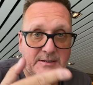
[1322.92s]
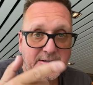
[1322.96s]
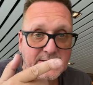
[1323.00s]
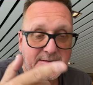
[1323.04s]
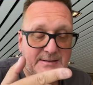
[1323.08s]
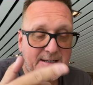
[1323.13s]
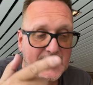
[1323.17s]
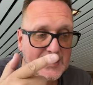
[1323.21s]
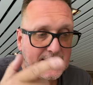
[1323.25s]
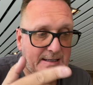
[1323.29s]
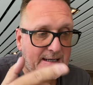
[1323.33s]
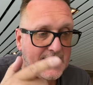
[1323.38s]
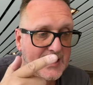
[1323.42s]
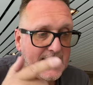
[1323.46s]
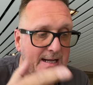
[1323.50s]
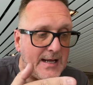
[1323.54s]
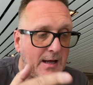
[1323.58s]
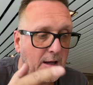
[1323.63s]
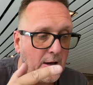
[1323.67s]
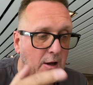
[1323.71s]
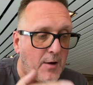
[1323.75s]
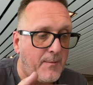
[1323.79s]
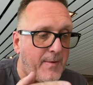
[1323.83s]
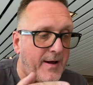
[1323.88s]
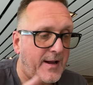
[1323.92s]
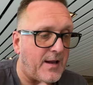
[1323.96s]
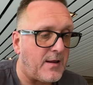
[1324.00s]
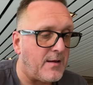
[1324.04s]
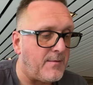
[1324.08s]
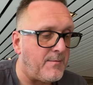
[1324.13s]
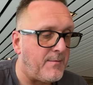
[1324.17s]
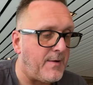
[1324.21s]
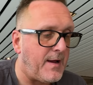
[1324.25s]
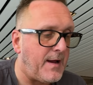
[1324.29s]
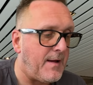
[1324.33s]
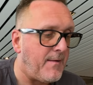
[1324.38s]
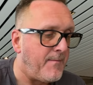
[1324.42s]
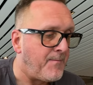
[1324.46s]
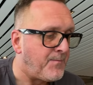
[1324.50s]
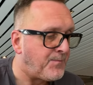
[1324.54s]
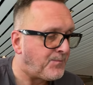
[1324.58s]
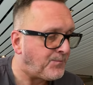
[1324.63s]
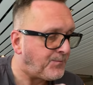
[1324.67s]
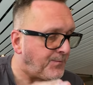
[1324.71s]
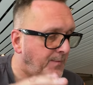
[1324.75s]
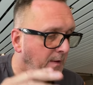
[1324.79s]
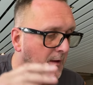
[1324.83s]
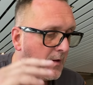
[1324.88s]
can take the heat a lot better than me,
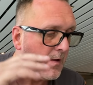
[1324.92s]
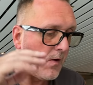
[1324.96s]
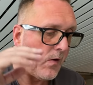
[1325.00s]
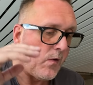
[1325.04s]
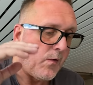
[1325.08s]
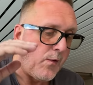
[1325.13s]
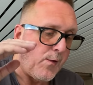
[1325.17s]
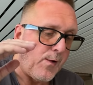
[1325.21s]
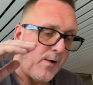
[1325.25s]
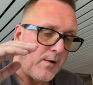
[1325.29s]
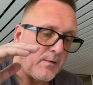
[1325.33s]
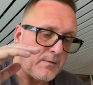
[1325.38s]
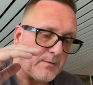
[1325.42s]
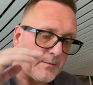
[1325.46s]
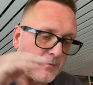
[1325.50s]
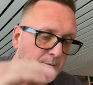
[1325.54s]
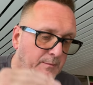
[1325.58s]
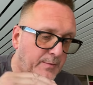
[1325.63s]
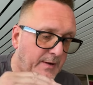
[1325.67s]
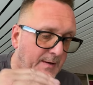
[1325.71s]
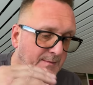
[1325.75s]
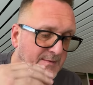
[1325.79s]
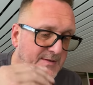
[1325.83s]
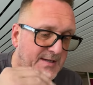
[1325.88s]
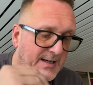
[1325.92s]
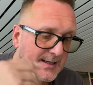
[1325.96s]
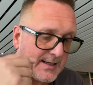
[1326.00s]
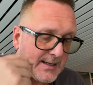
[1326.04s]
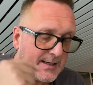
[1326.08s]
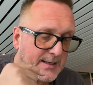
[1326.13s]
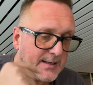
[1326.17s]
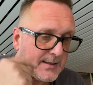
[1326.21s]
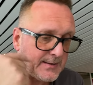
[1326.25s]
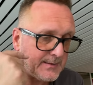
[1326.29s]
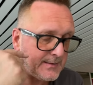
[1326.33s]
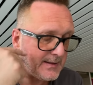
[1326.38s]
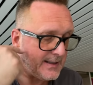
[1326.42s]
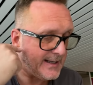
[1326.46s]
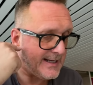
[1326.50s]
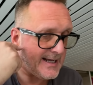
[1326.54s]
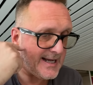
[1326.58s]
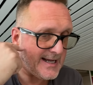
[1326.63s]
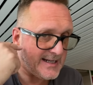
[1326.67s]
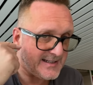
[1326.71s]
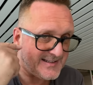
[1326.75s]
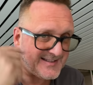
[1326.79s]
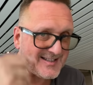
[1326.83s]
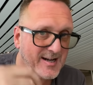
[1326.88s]
but I'm telling you,
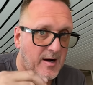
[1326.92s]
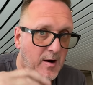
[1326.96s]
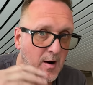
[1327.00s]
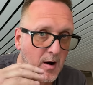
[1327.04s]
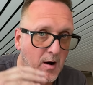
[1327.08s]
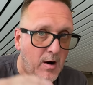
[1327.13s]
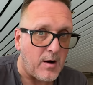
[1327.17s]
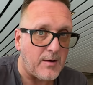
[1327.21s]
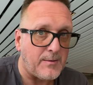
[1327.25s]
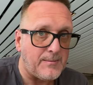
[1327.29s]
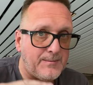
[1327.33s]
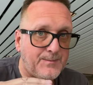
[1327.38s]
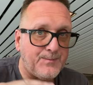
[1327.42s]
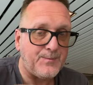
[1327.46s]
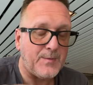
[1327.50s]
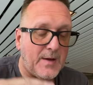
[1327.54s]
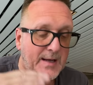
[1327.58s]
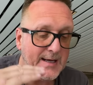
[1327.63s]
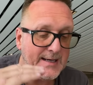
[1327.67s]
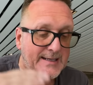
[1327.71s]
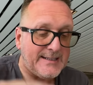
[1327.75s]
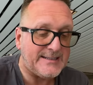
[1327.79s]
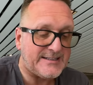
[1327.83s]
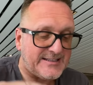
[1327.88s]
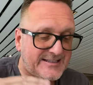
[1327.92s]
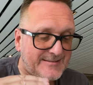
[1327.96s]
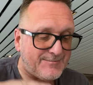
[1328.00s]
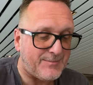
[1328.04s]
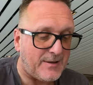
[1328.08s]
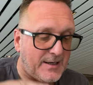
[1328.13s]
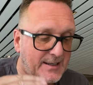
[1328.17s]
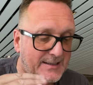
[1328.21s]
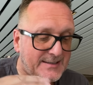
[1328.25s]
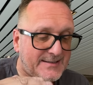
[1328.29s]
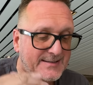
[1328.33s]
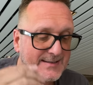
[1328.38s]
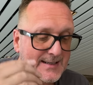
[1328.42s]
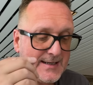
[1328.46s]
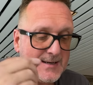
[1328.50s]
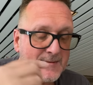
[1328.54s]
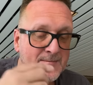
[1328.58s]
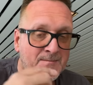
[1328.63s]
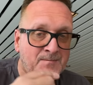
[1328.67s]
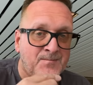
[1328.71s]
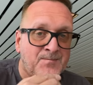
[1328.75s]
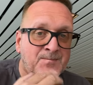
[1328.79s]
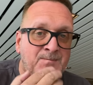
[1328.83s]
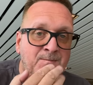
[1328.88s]
it is hot, it is spicy,
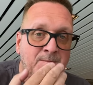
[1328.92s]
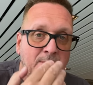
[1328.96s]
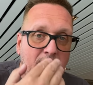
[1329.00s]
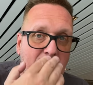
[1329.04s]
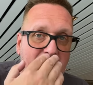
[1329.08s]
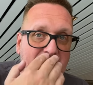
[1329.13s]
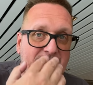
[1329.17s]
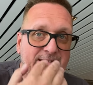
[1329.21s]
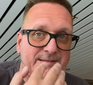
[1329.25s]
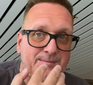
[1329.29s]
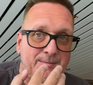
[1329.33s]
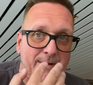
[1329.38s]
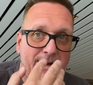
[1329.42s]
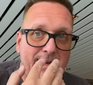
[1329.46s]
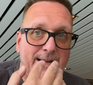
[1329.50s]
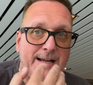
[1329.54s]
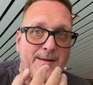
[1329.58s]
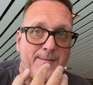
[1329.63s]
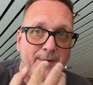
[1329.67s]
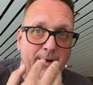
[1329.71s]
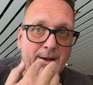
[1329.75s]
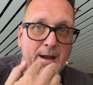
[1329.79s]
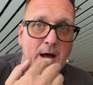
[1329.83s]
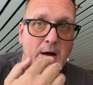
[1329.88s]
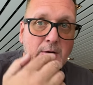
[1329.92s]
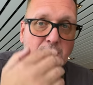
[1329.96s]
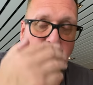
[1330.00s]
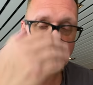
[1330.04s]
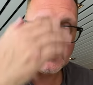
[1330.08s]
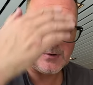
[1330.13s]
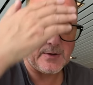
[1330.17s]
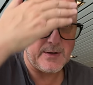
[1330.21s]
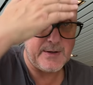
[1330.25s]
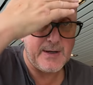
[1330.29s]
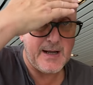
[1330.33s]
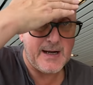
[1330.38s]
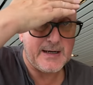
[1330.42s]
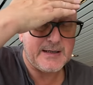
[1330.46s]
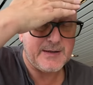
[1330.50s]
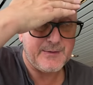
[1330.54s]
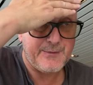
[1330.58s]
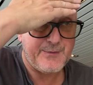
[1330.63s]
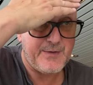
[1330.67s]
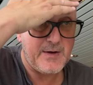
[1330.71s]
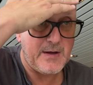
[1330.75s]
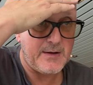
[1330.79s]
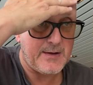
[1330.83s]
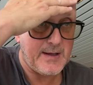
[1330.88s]
it's making my nose run. I can
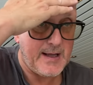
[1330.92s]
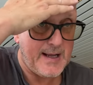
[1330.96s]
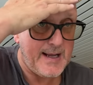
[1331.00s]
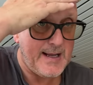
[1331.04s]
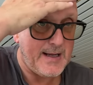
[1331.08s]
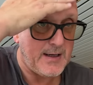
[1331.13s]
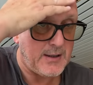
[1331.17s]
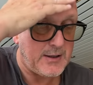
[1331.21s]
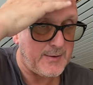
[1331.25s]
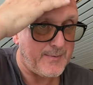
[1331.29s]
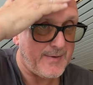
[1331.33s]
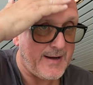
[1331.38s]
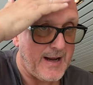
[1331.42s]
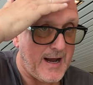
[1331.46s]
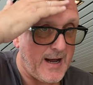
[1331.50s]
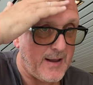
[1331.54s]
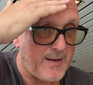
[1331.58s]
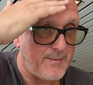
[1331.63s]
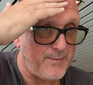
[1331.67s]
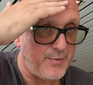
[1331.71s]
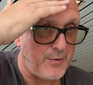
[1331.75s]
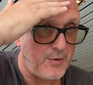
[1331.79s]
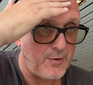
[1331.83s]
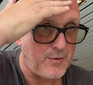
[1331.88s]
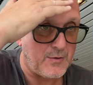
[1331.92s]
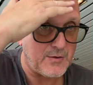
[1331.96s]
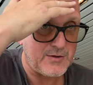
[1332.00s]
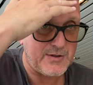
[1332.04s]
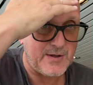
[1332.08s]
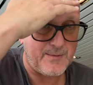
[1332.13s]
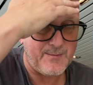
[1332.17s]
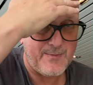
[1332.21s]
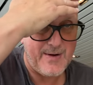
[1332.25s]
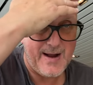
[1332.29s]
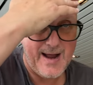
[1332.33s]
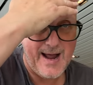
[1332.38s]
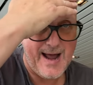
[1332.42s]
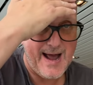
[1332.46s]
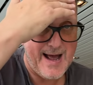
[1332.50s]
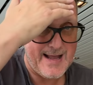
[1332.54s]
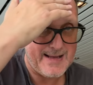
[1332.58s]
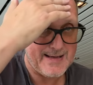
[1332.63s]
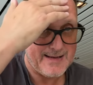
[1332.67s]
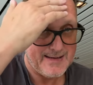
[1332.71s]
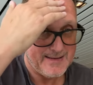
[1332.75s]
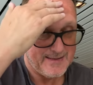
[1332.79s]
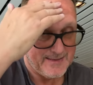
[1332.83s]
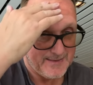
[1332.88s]
feel the heat coming out of the pores on my
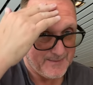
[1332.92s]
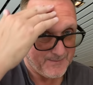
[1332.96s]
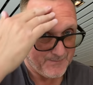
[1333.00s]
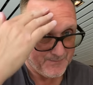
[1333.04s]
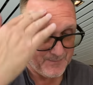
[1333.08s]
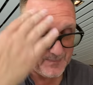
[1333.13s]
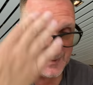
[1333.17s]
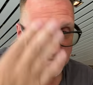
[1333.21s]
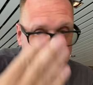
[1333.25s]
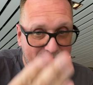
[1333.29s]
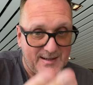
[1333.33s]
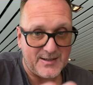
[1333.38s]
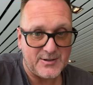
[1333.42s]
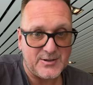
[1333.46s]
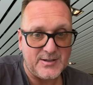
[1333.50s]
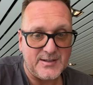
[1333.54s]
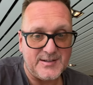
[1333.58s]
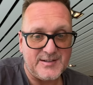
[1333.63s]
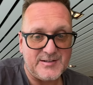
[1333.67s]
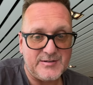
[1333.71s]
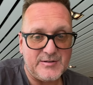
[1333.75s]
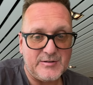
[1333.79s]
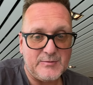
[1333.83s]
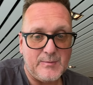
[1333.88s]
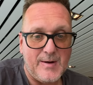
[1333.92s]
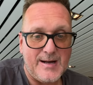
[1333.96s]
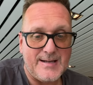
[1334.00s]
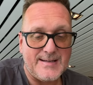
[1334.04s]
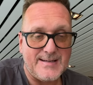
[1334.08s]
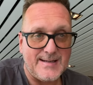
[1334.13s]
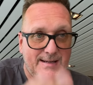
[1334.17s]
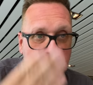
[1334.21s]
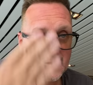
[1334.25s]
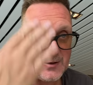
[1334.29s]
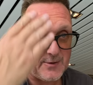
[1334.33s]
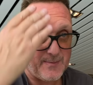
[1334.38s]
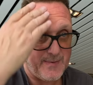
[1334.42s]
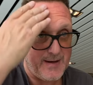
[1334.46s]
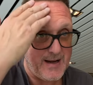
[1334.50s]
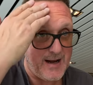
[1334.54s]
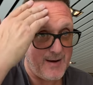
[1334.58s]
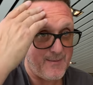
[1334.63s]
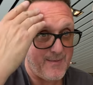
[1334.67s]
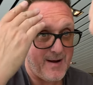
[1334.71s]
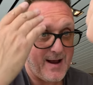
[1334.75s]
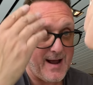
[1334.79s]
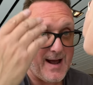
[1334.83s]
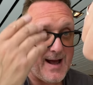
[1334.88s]
head. It's actually sweating coming
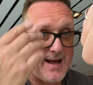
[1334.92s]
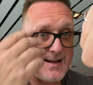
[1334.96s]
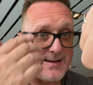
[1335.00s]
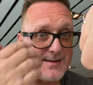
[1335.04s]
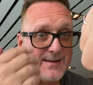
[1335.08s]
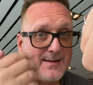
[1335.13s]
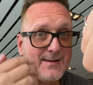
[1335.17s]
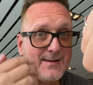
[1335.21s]
out of my head.